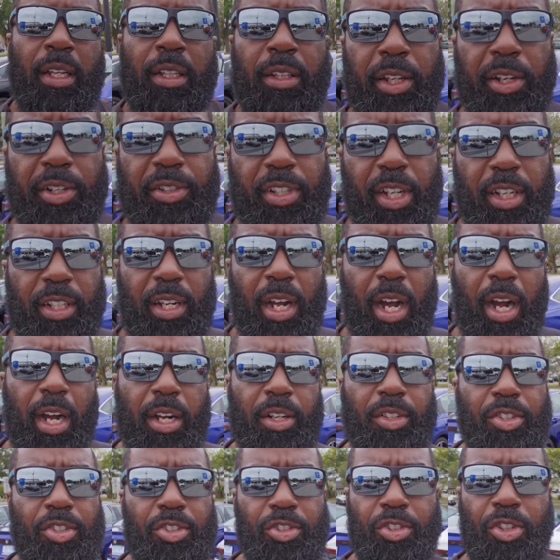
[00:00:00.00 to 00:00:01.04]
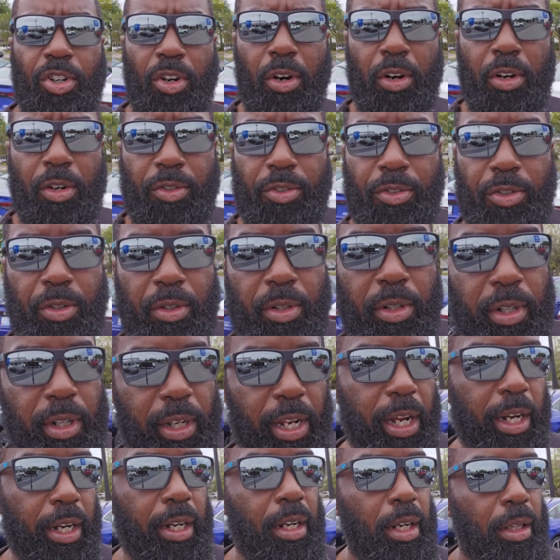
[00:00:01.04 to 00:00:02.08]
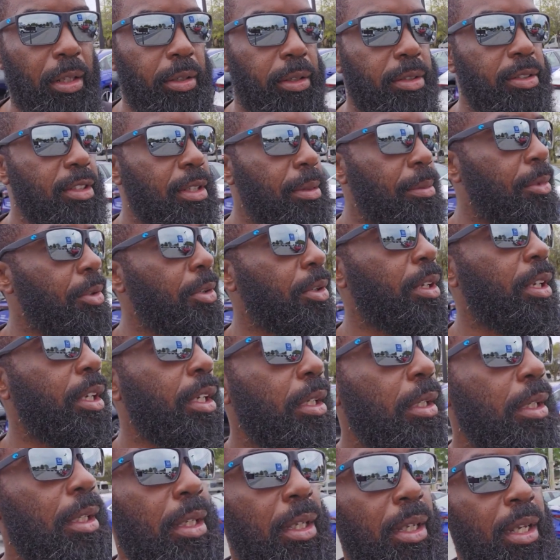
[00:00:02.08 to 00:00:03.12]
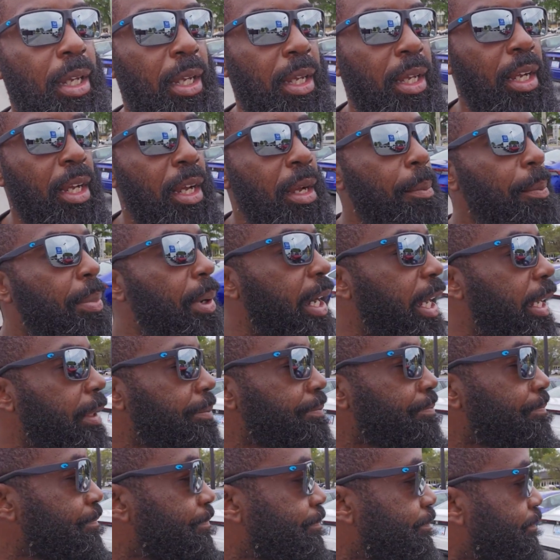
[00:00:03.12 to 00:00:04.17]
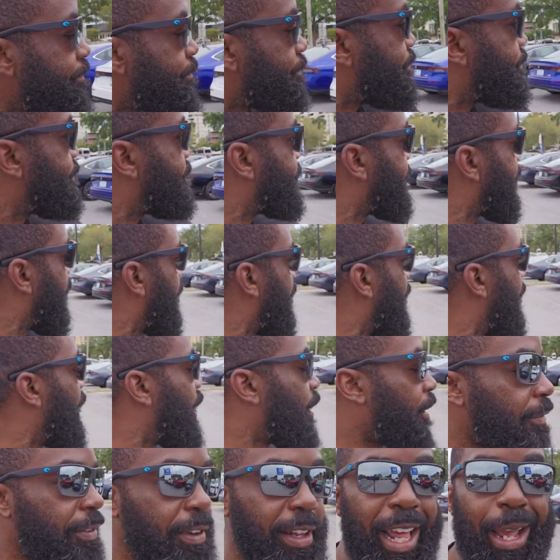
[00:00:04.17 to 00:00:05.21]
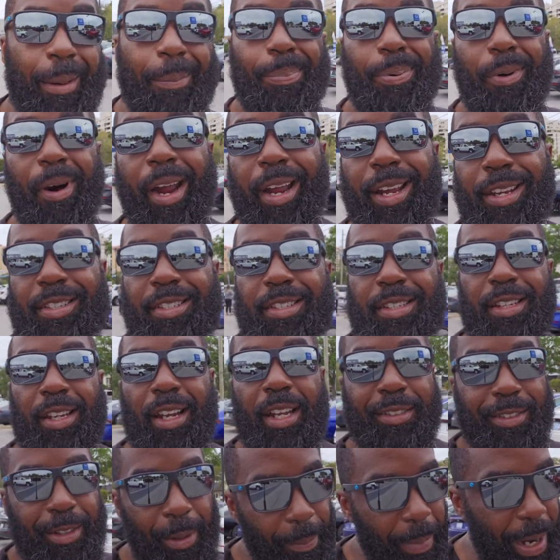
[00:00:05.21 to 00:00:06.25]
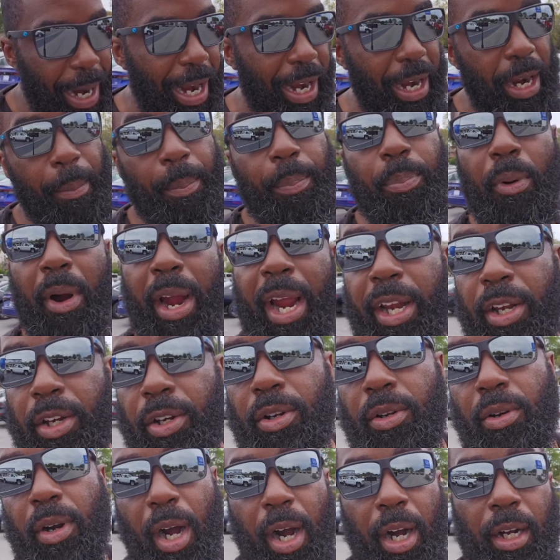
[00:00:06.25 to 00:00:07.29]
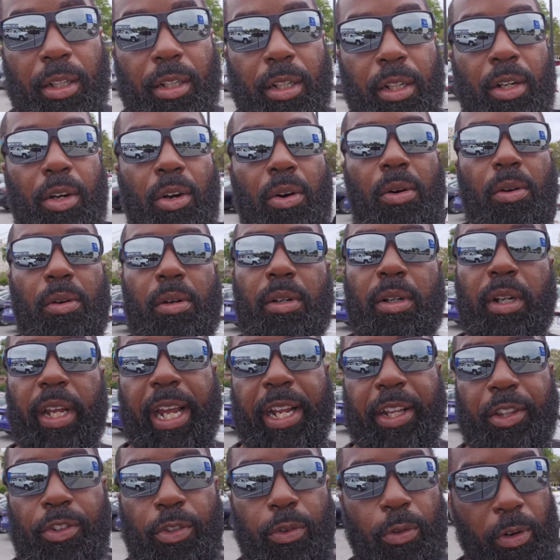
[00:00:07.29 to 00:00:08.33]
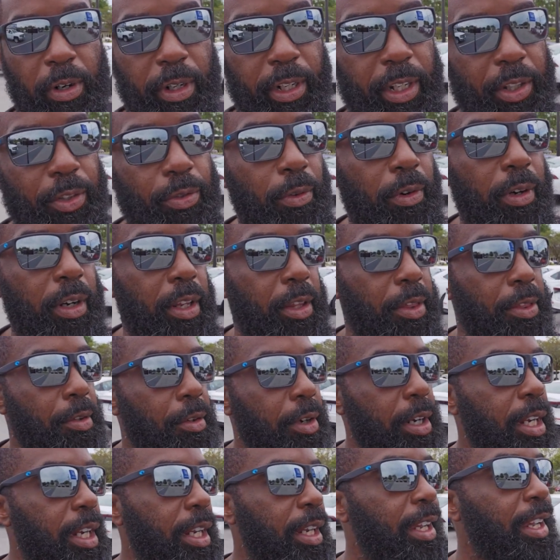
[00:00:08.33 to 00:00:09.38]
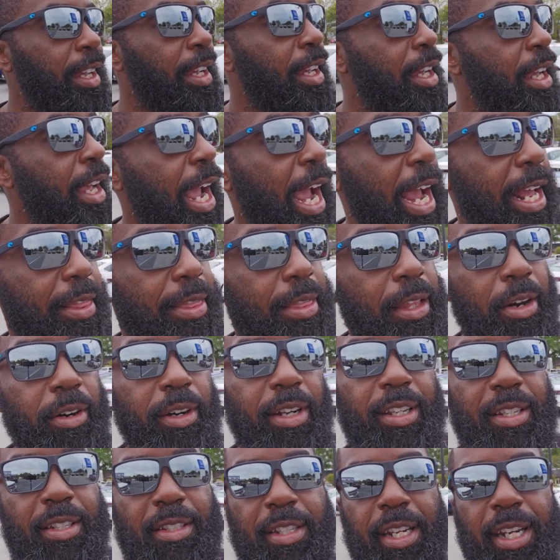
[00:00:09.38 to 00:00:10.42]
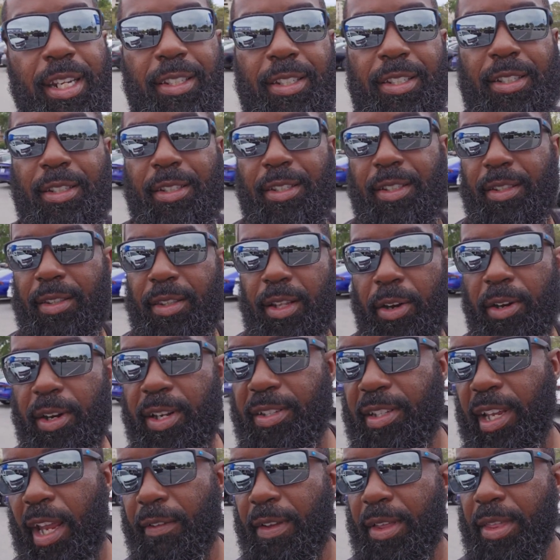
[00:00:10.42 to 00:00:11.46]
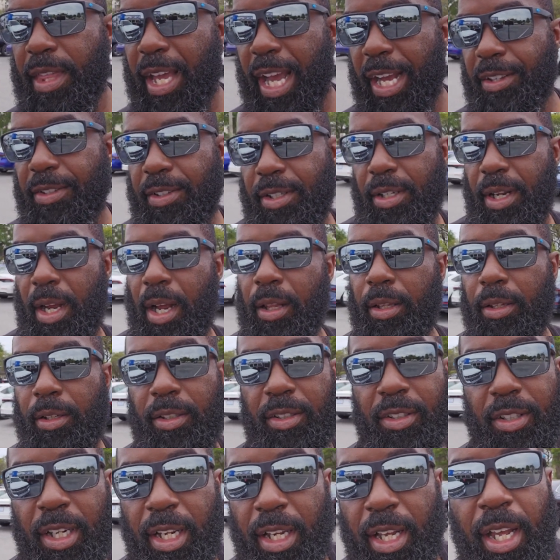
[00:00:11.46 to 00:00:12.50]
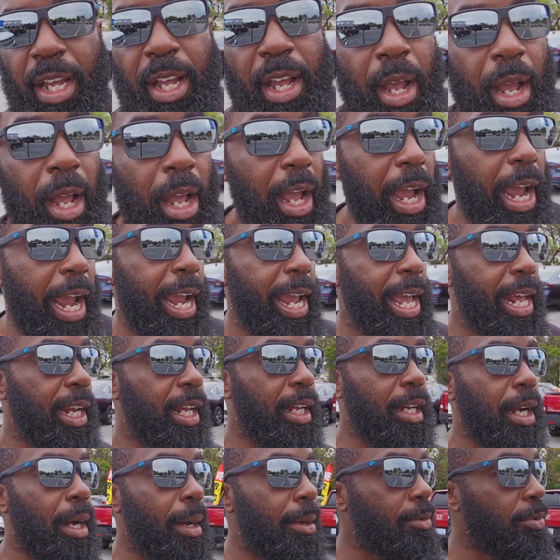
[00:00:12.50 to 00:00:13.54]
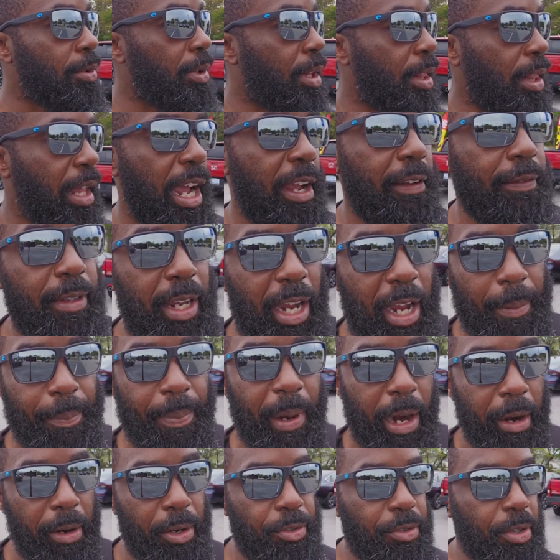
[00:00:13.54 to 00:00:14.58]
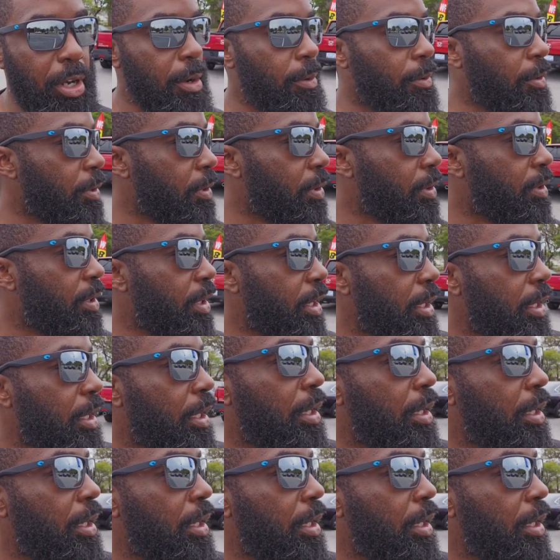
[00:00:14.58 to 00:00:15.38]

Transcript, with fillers: there's a Dodge Charger in that color similarly. But for that price to buy a brand new Honda Accord in 2023 at 36, $37,000. And it comes with a lifetime powertrain warranty,